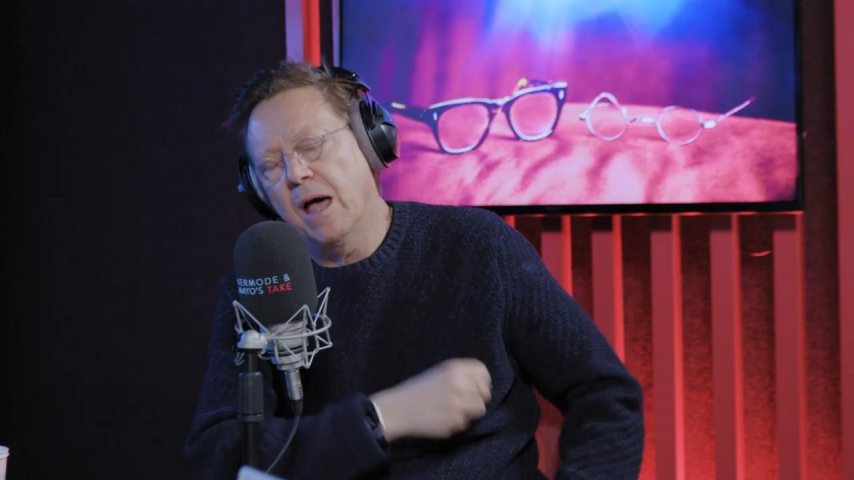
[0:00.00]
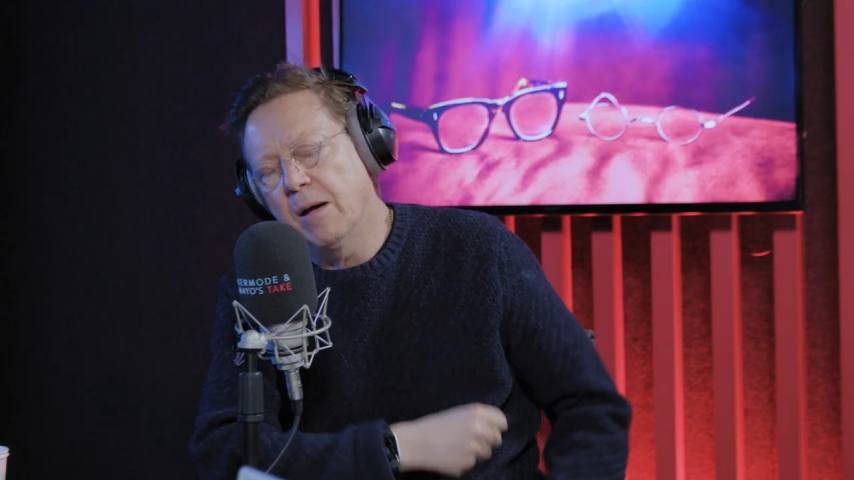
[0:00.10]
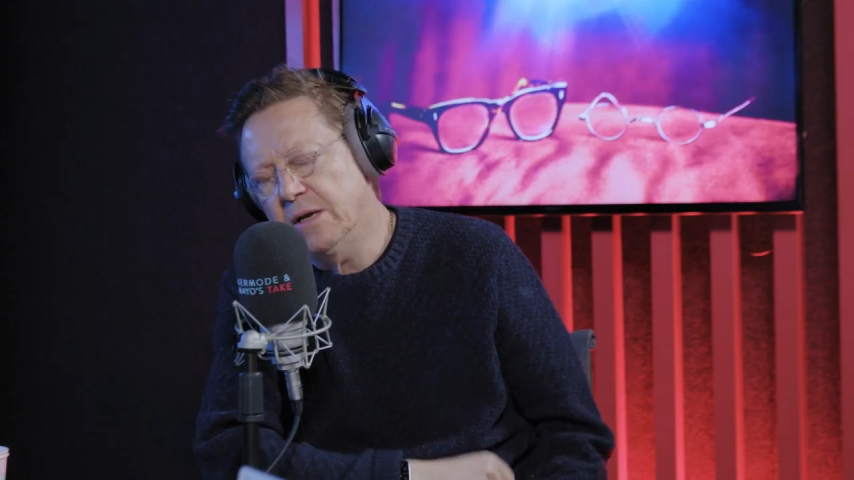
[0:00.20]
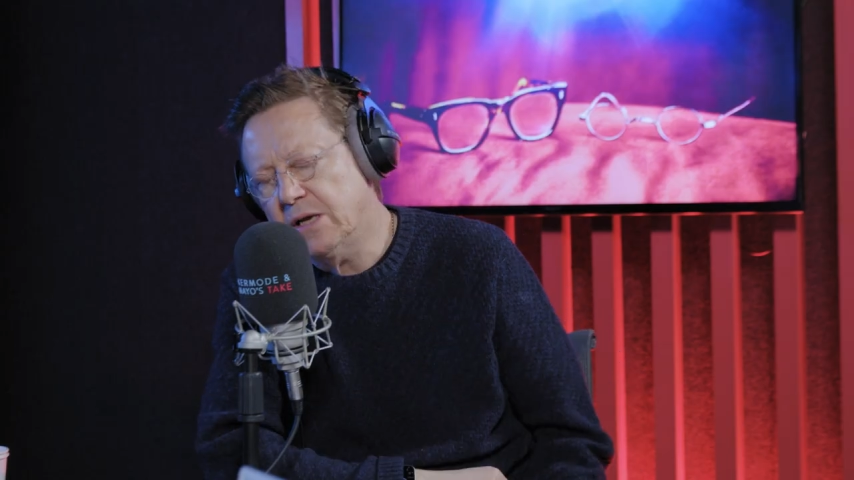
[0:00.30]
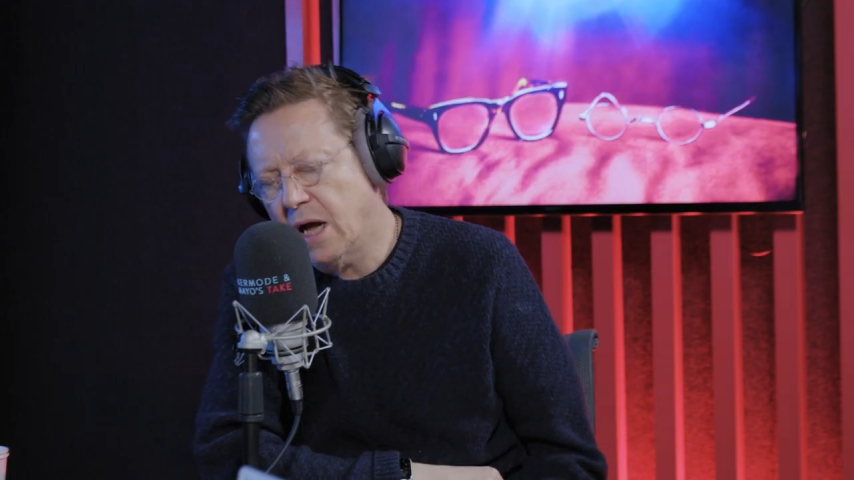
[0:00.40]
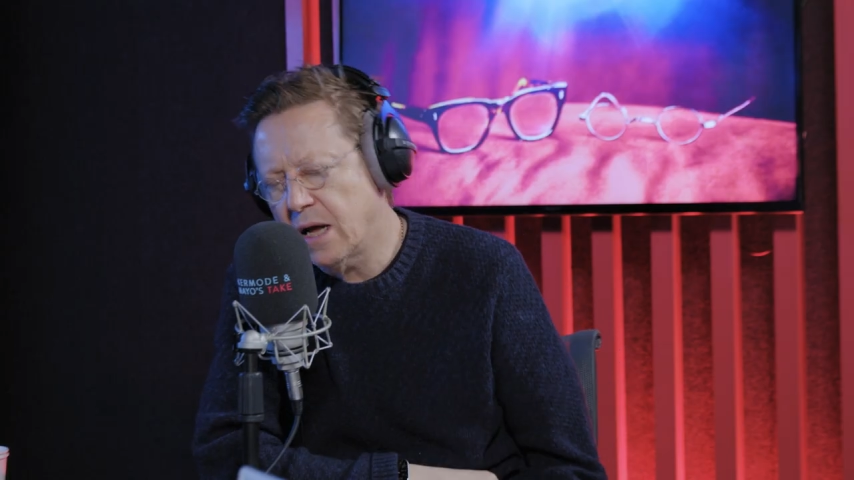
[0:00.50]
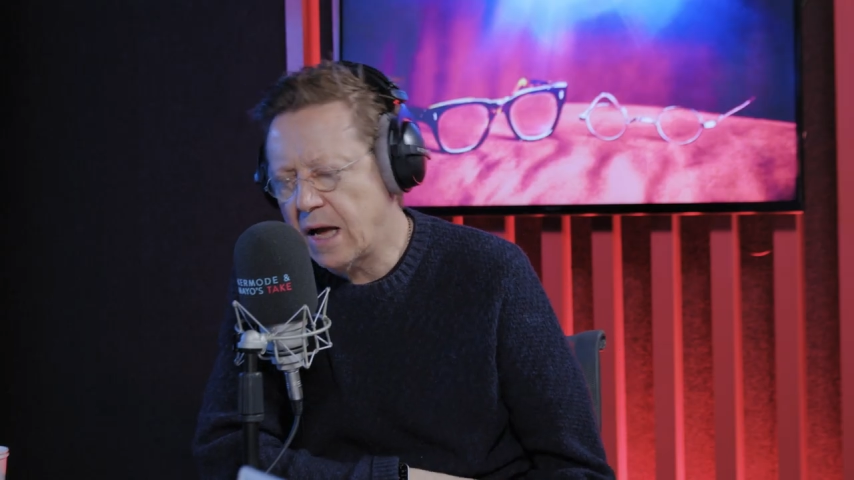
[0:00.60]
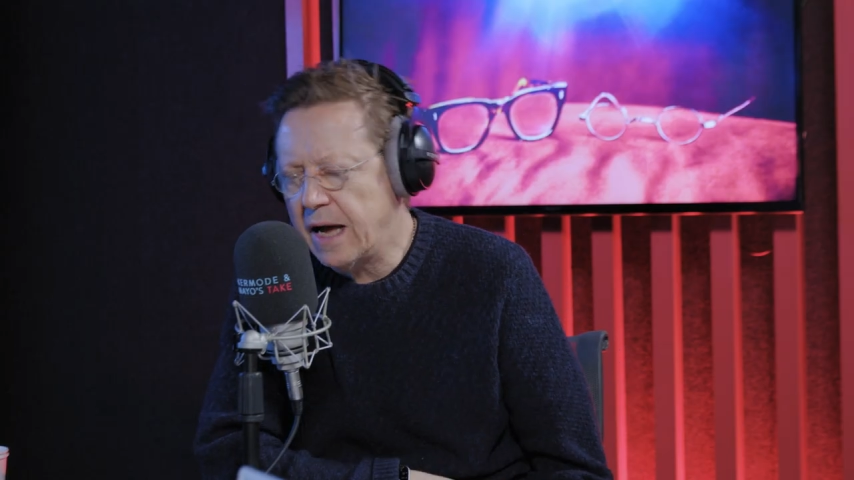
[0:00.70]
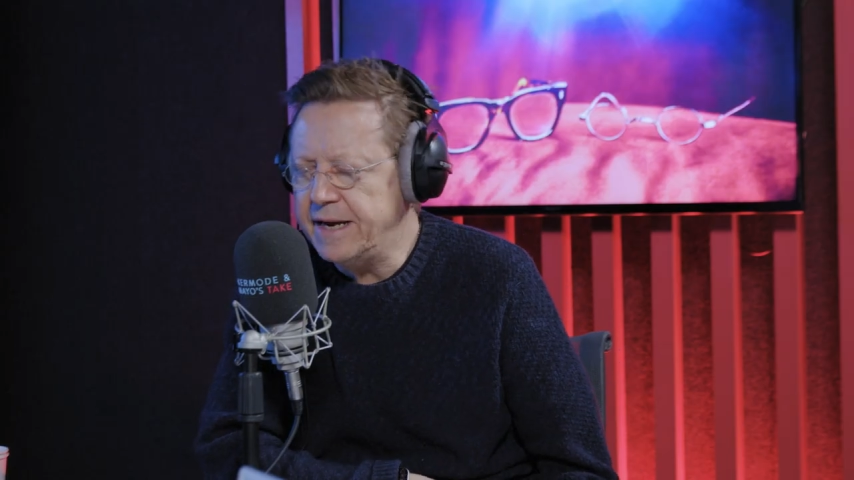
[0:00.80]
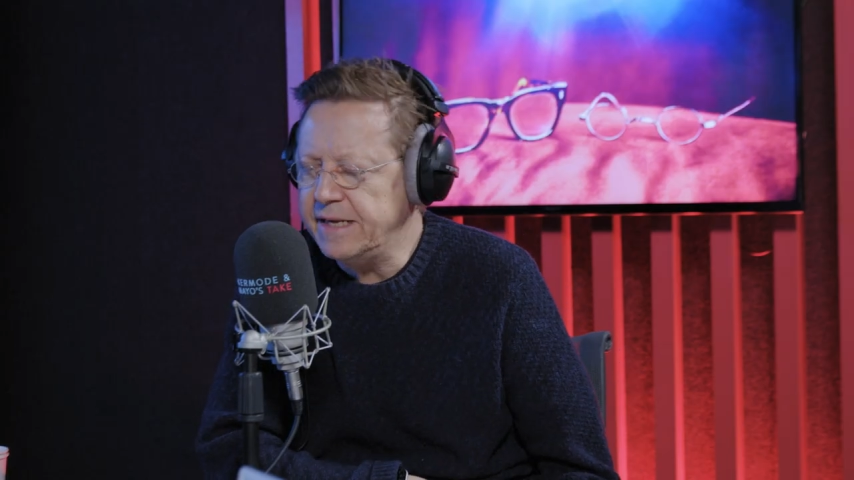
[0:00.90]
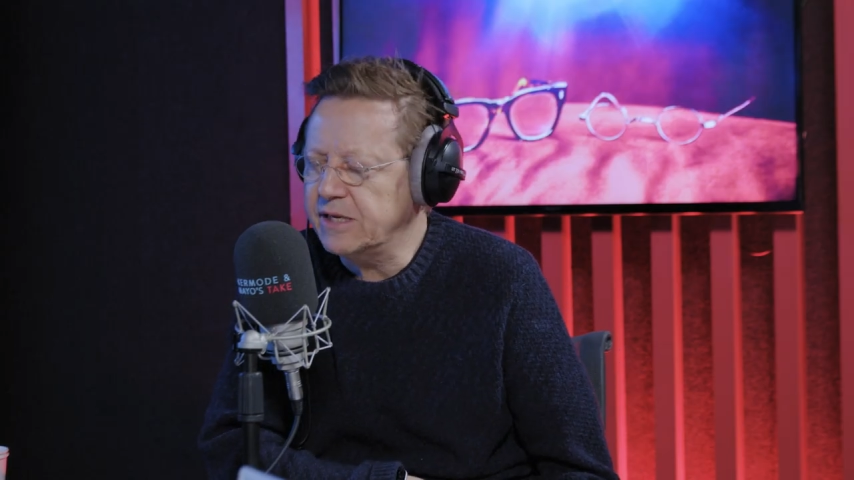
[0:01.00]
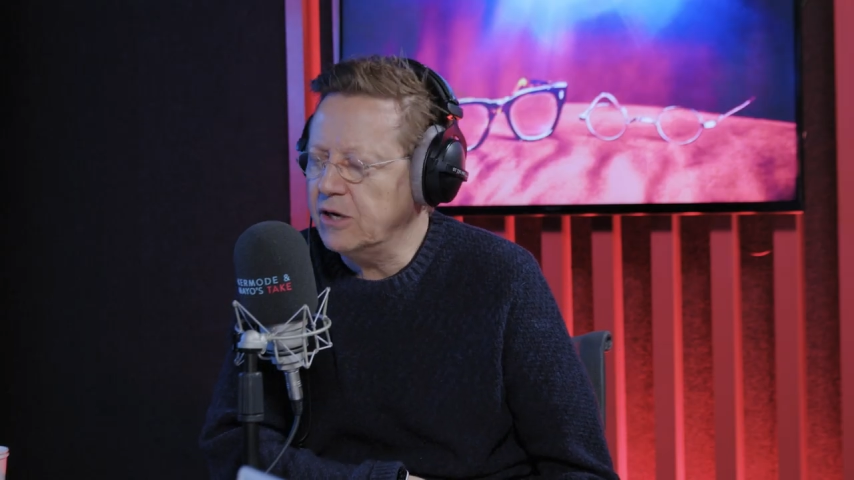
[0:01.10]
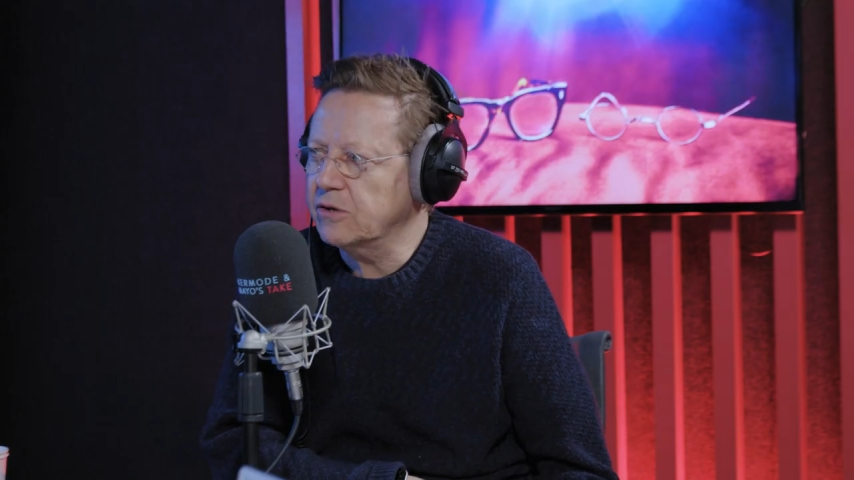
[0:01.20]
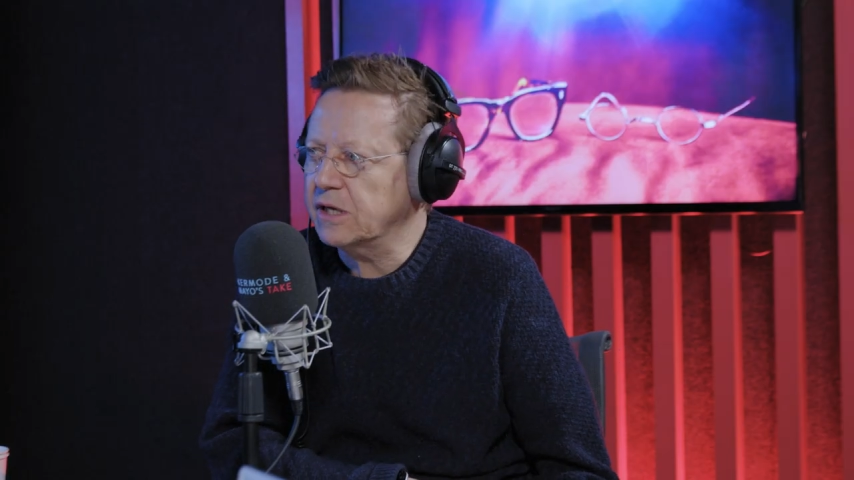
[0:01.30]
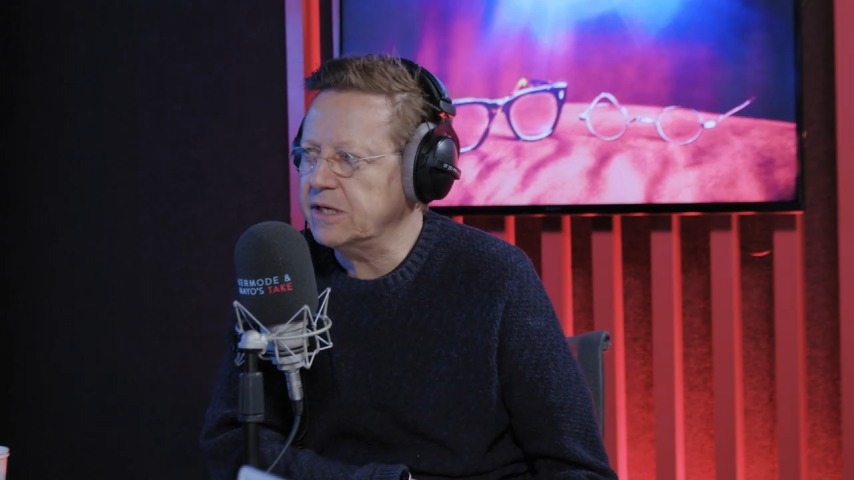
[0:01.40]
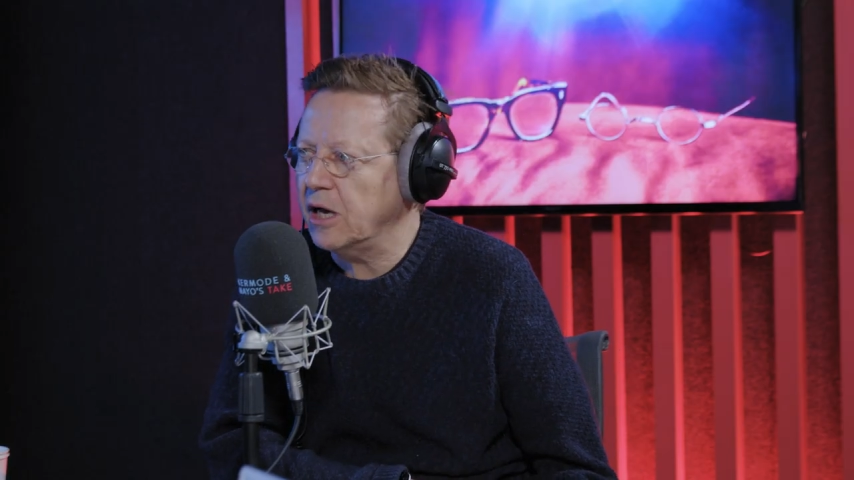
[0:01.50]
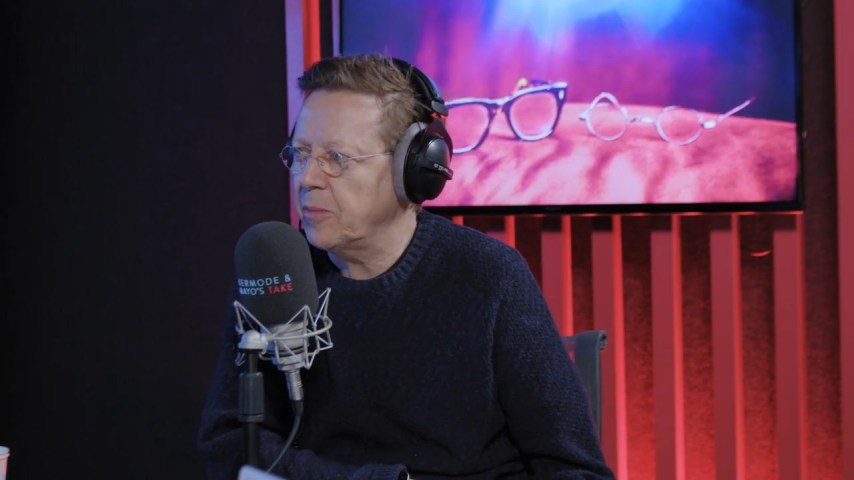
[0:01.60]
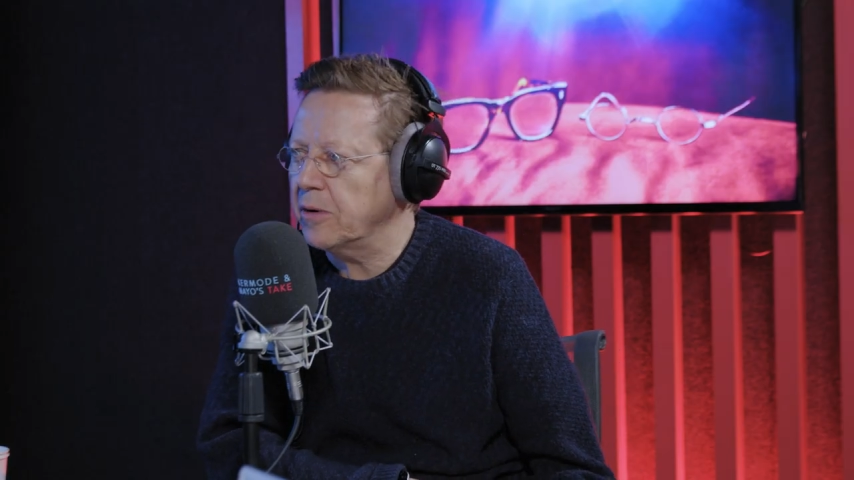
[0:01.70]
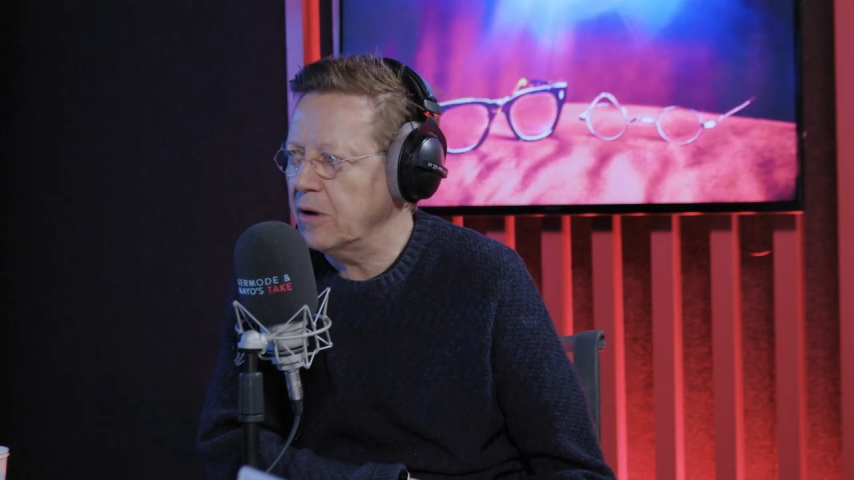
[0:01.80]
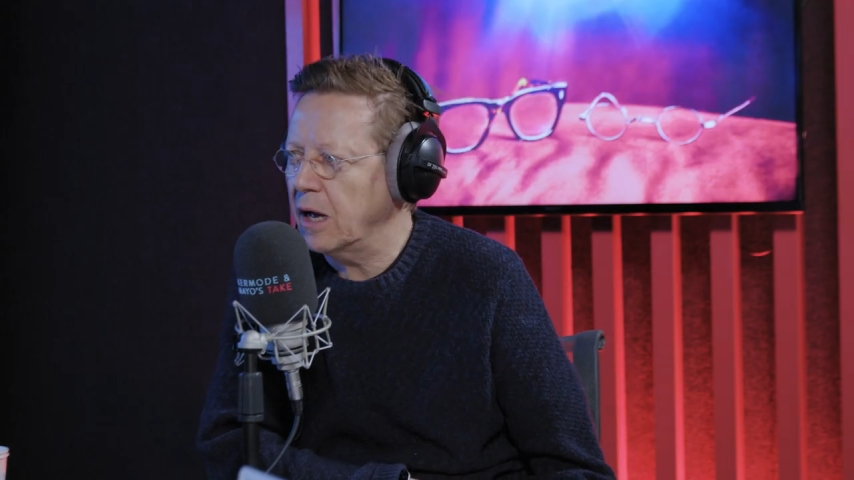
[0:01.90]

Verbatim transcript: I mean, I need to look this up.